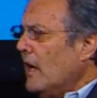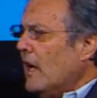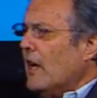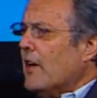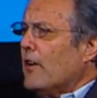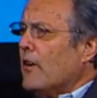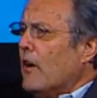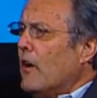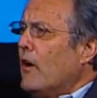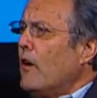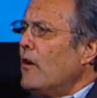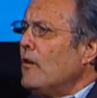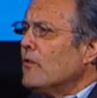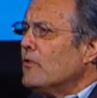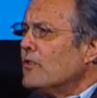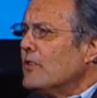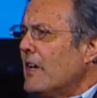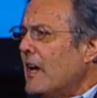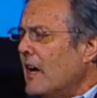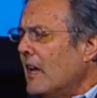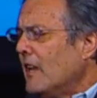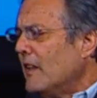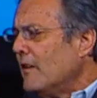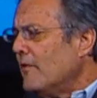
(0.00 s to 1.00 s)
and all
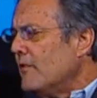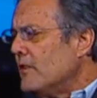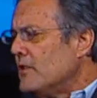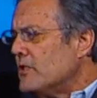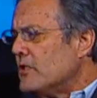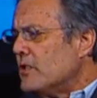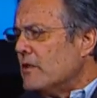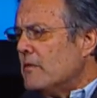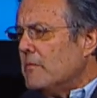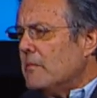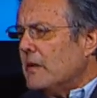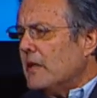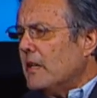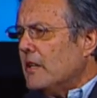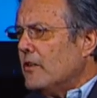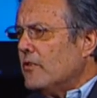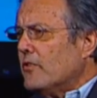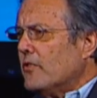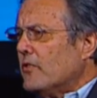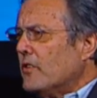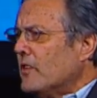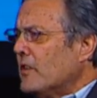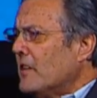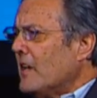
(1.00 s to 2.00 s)
television
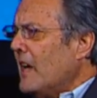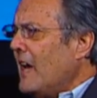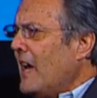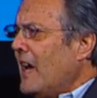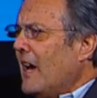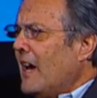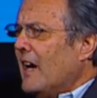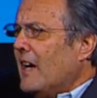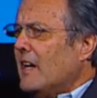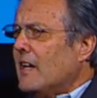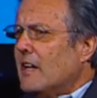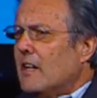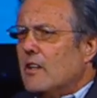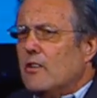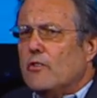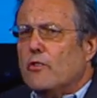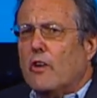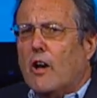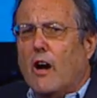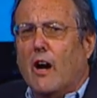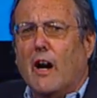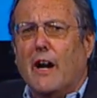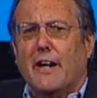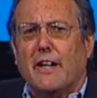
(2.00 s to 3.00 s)
means today is
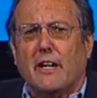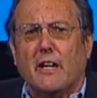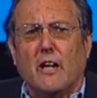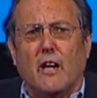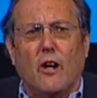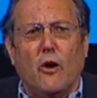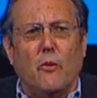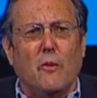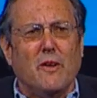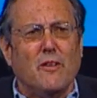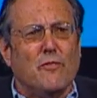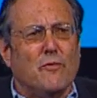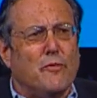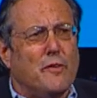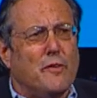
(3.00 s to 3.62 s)
audio and